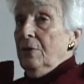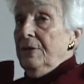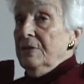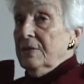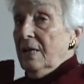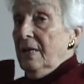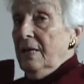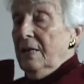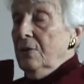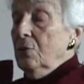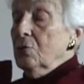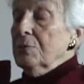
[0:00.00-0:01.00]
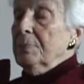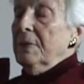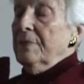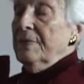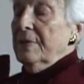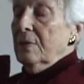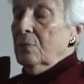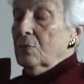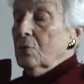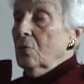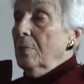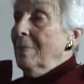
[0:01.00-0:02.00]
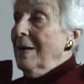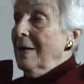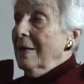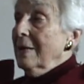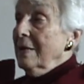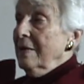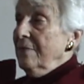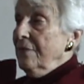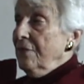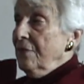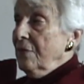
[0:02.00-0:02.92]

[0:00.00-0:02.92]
an Israeli newspaper that was called Ma'ariv,